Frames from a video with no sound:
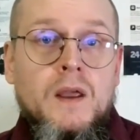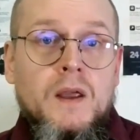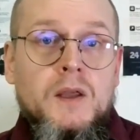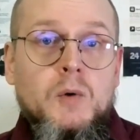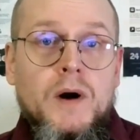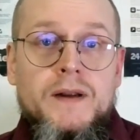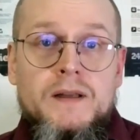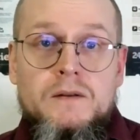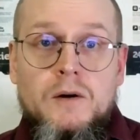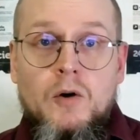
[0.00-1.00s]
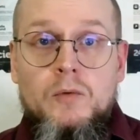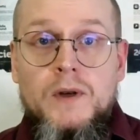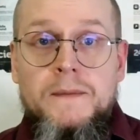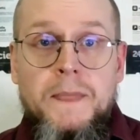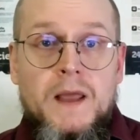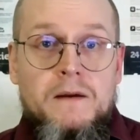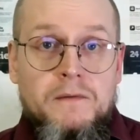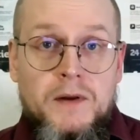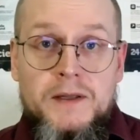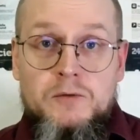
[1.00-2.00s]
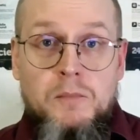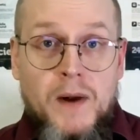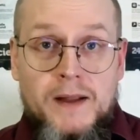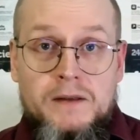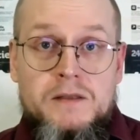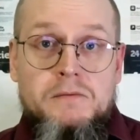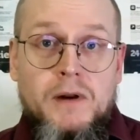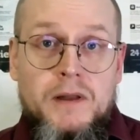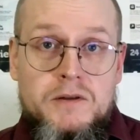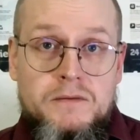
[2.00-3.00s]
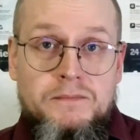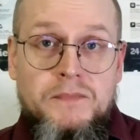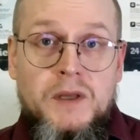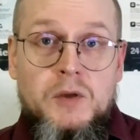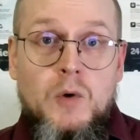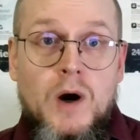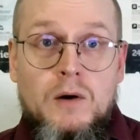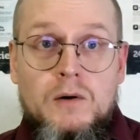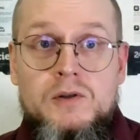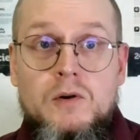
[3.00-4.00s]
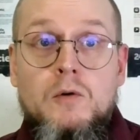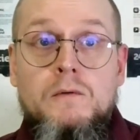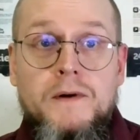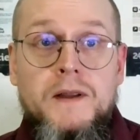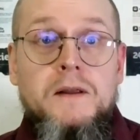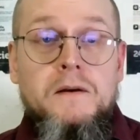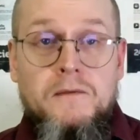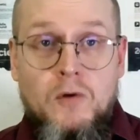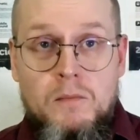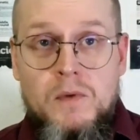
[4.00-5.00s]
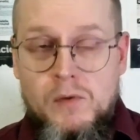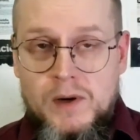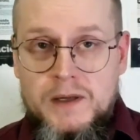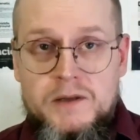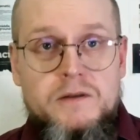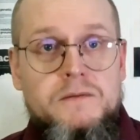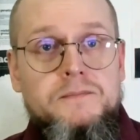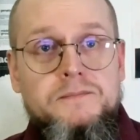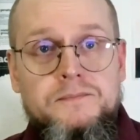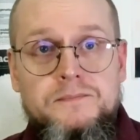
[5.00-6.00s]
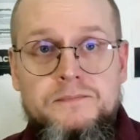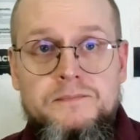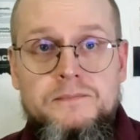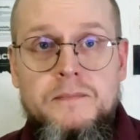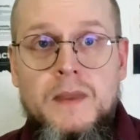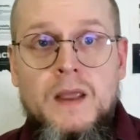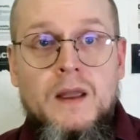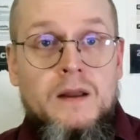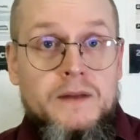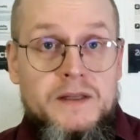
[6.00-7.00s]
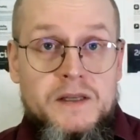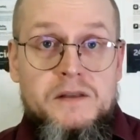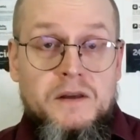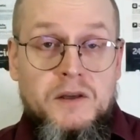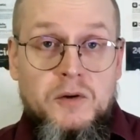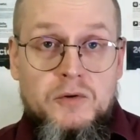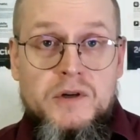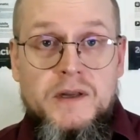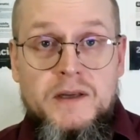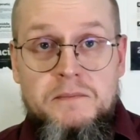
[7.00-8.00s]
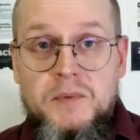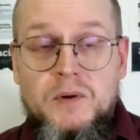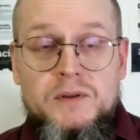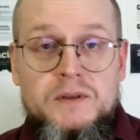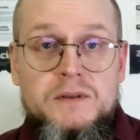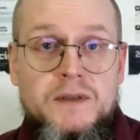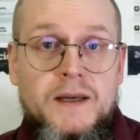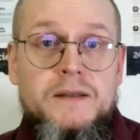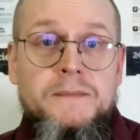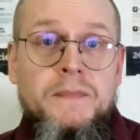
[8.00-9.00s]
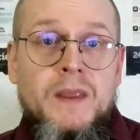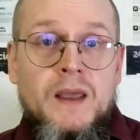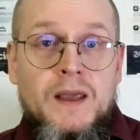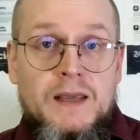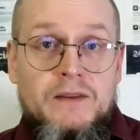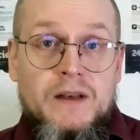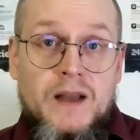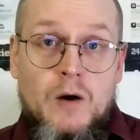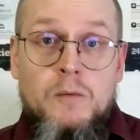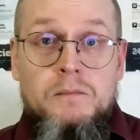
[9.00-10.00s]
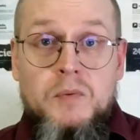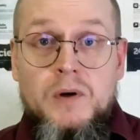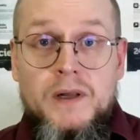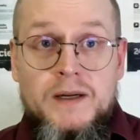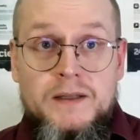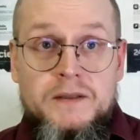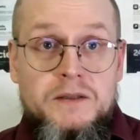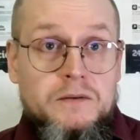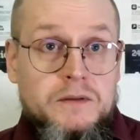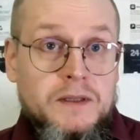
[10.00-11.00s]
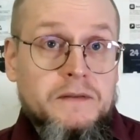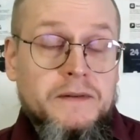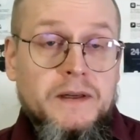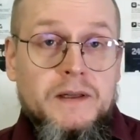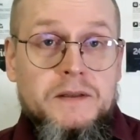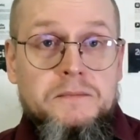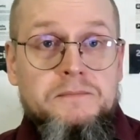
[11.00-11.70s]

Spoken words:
You are not only free to practice religion, you are also free from religion. This is hugely important and even now poorly understood in Finland.